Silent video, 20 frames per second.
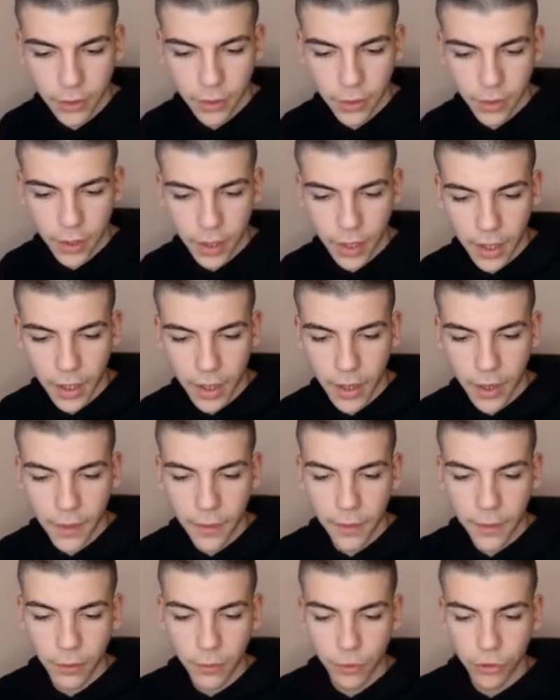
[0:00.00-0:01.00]

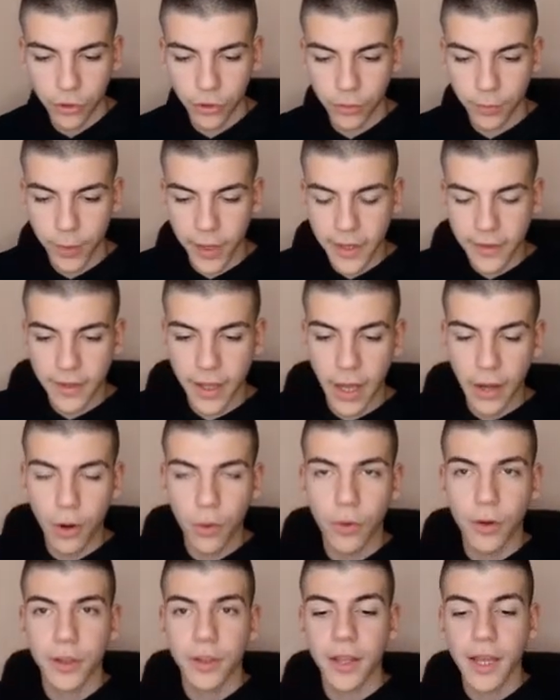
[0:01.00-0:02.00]
and you will just paste that
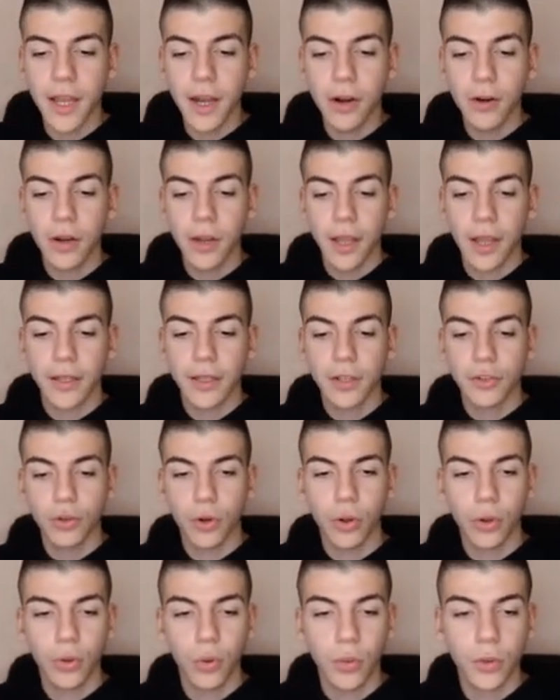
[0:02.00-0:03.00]
over there, and that's
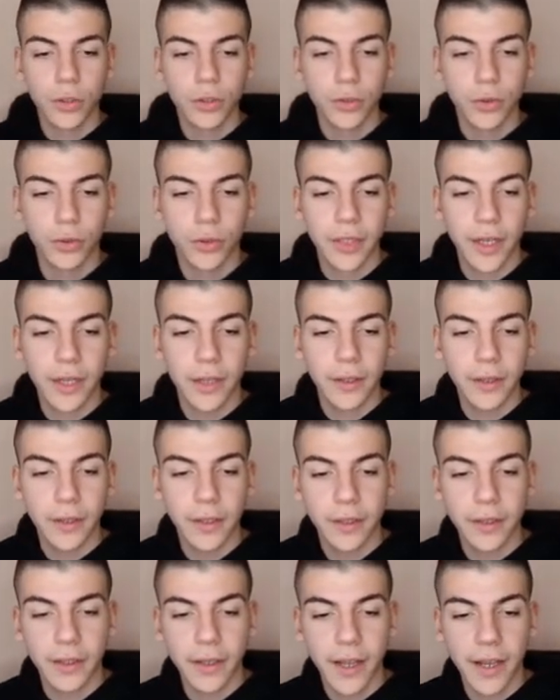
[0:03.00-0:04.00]
all you will do. Then
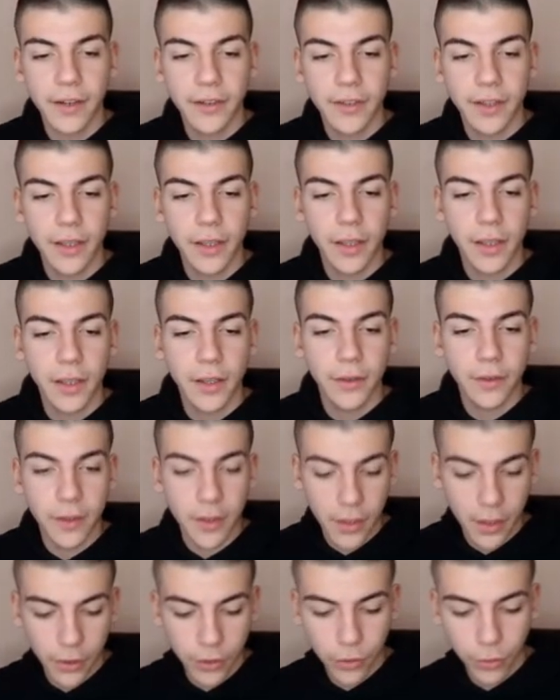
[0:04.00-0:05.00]
the next thing is
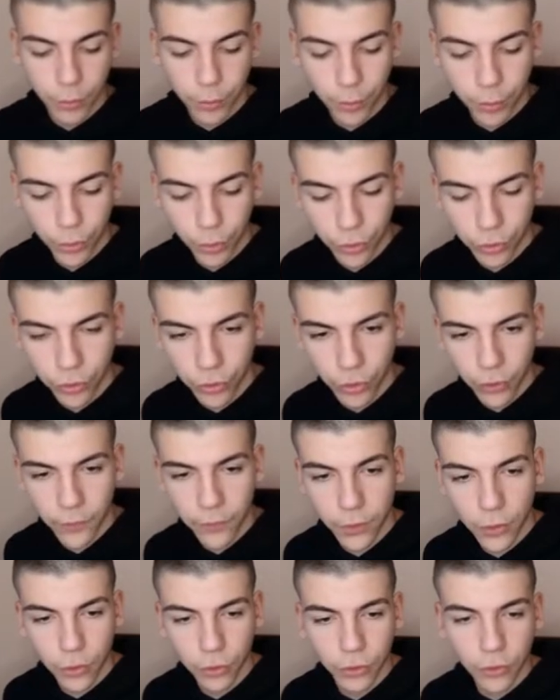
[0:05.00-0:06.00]
to boost your
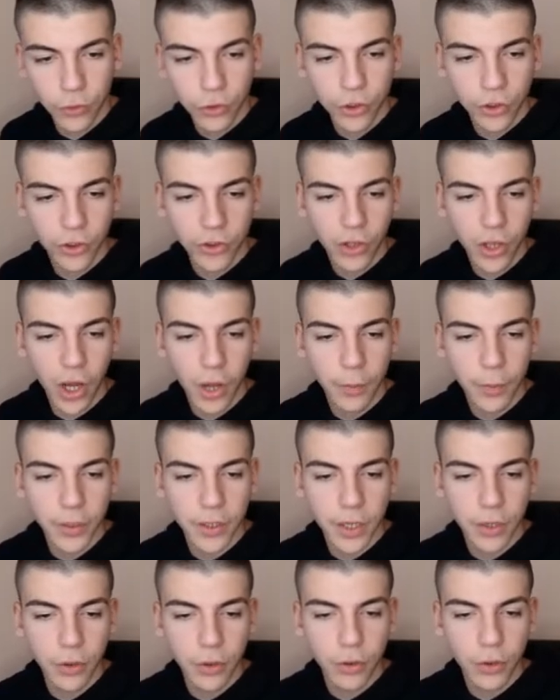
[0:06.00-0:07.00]
views. You will just copy
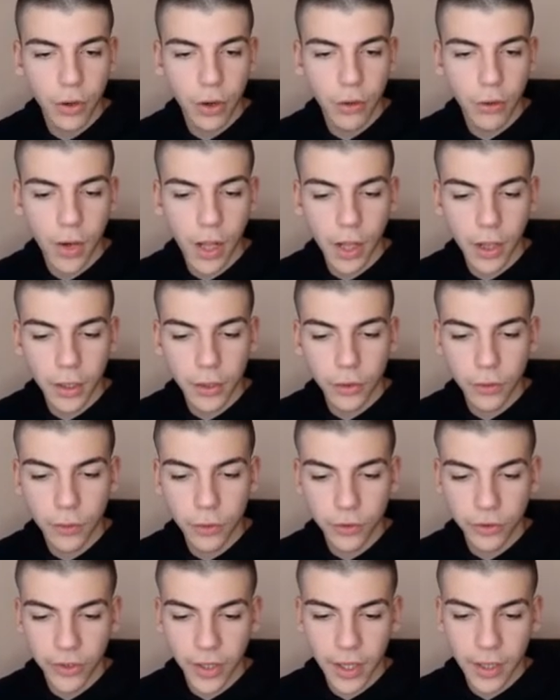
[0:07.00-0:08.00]
their URL and you will
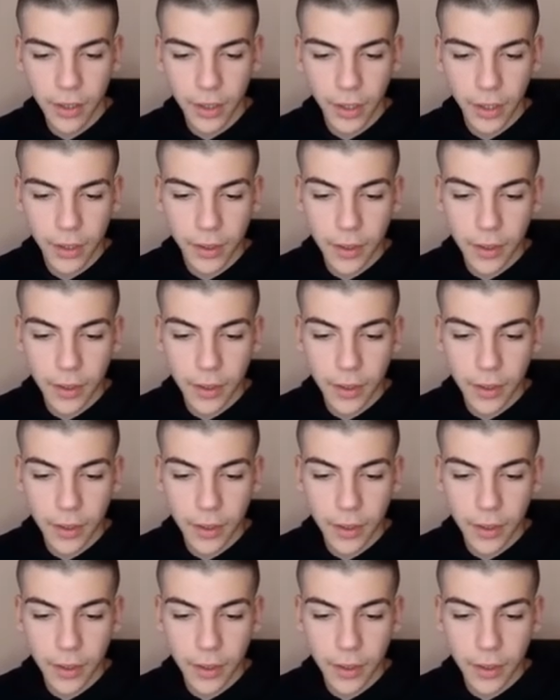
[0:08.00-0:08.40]
say like